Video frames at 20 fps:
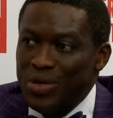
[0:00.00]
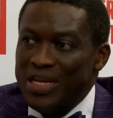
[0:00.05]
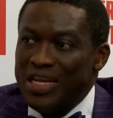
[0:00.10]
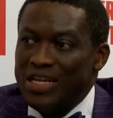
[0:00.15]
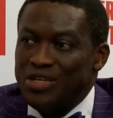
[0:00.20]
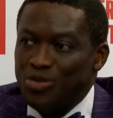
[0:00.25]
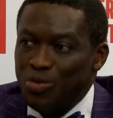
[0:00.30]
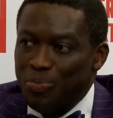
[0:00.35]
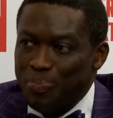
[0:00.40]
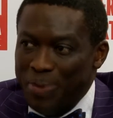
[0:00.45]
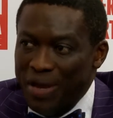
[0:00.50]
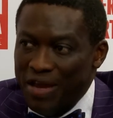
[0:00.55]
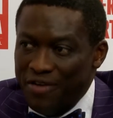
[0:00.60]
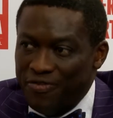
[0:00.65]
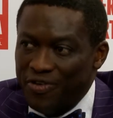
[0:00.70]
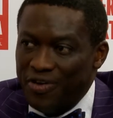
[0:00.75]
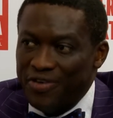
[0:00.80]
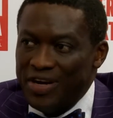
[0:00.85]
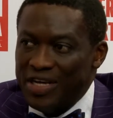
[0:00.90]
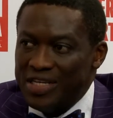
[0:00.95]
We need to pay
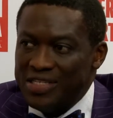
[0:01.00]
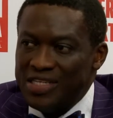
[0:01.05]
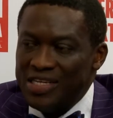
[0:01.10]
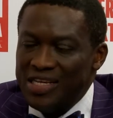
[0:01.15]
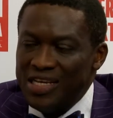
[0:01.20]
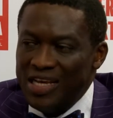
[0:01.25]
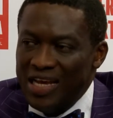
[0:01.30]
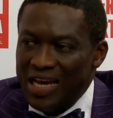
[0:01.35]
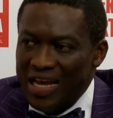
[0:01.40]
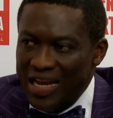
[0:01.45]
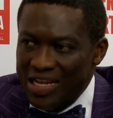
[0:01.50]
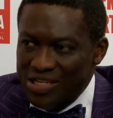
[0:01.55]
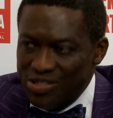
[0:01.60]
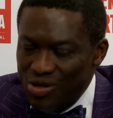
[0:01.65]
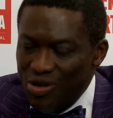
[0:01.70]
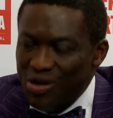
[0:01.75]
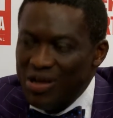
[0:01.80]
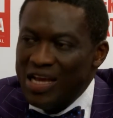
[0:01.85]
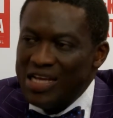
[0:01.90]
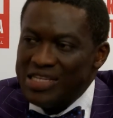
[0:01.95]
for it. And as
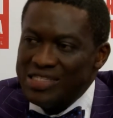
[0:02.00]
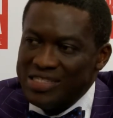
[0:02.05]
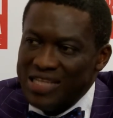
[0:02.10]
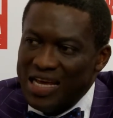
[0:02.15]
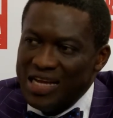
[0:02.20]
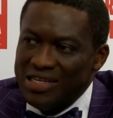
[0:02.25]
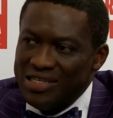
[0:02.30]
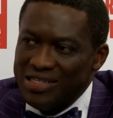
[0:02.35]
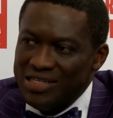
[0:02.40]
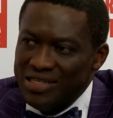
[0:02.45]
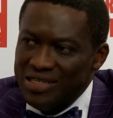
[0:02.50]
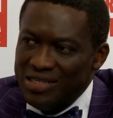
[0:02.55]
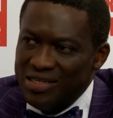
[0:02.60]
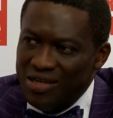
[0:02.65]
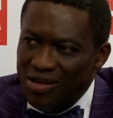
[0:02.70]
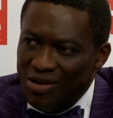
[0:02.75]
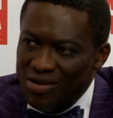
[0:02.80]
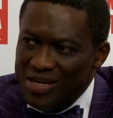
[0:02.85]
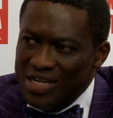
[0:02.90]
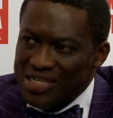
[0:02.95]
long as that
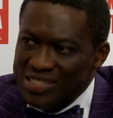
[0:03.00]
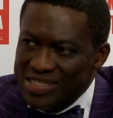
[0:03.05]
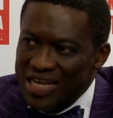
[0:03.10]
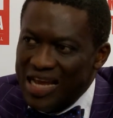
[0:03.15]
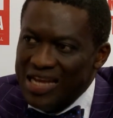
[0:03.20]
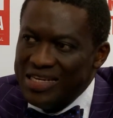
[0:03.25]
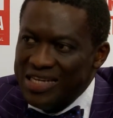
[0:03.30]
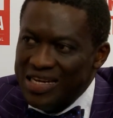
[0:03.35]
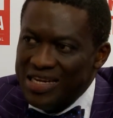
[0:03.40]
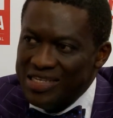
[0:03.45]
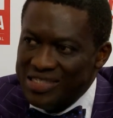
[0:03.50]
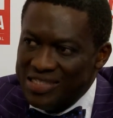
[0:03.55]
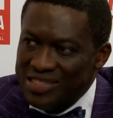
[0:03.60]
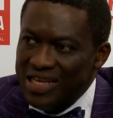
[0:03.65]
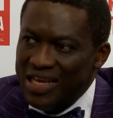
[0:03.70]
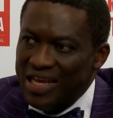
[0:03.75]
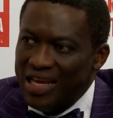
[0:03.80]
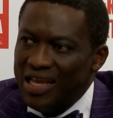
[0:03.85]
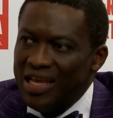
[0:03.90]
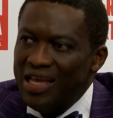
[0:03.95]
understanding is
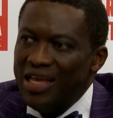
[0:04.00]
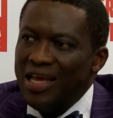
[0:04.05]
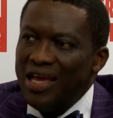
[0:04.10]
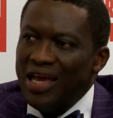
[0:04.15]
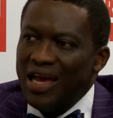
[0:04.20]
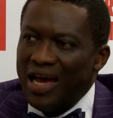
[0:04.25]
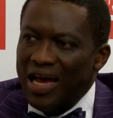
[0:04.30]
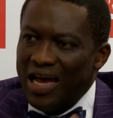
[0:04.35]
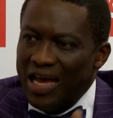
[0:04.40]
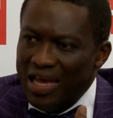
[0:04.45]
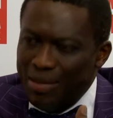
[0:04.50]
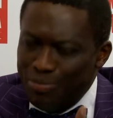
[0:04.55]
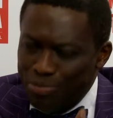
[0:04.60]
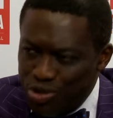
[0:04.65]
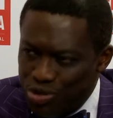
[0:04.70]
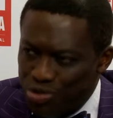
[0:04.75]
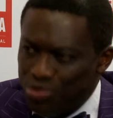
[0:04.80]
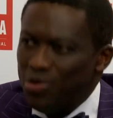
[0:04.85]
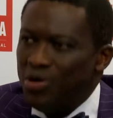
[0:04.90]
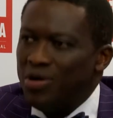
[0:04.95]
there, I am
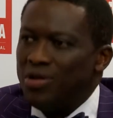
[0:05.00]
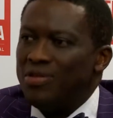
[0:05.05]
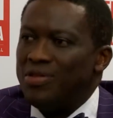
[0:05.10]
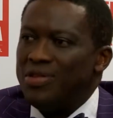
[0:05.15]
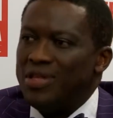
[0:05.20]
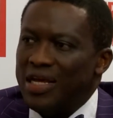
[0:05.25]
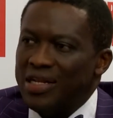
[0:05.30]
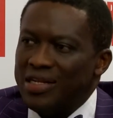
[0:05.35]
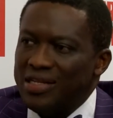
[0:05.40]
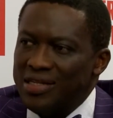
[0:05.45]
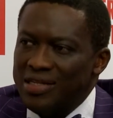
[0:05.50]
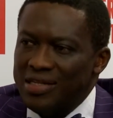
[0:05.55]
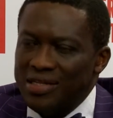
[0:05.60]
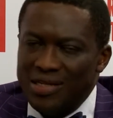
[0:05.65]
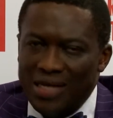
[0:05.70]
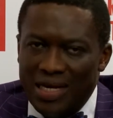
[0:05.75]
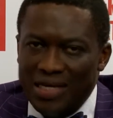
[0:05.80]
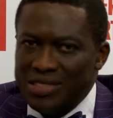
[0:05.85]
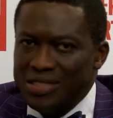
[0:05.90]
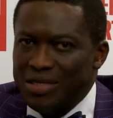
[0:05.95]
sure that
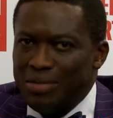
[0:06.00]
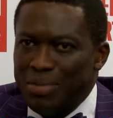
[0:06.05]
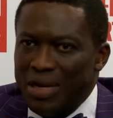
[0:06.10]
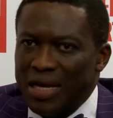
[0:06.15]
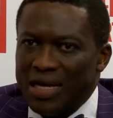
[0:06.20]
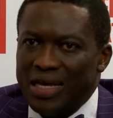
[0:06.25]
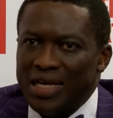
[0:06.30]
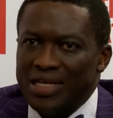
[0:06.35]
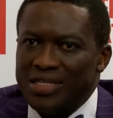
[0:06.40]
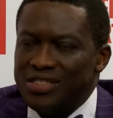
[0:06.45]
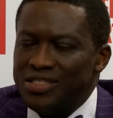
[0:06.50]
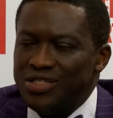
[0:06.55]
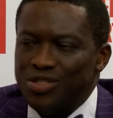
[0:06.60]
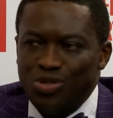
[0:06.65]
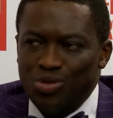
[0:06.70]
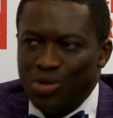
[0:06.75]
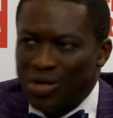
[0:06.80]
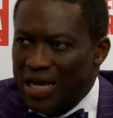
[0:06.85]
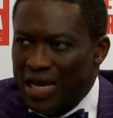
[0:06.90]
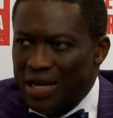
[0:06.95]
that is a market
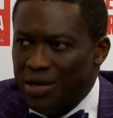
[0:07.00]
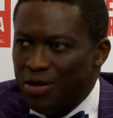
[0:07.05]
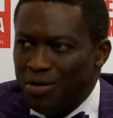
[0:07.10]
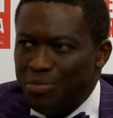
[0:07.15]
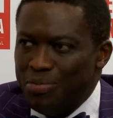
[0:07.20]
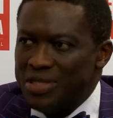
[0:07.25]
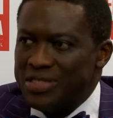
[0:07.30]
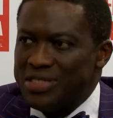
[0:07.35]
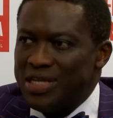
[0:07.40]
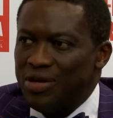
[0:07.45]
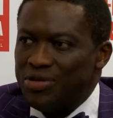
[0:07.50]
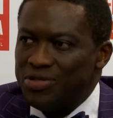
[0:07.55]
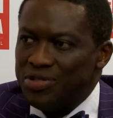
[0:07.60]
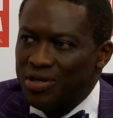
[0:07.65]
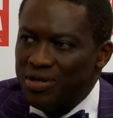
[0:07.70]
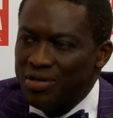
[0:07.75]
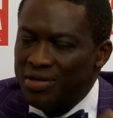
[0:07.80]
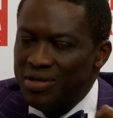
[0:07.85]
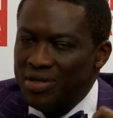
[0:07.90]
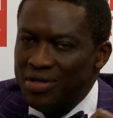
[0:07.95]
you cannot miss out
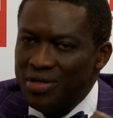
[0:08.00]
on.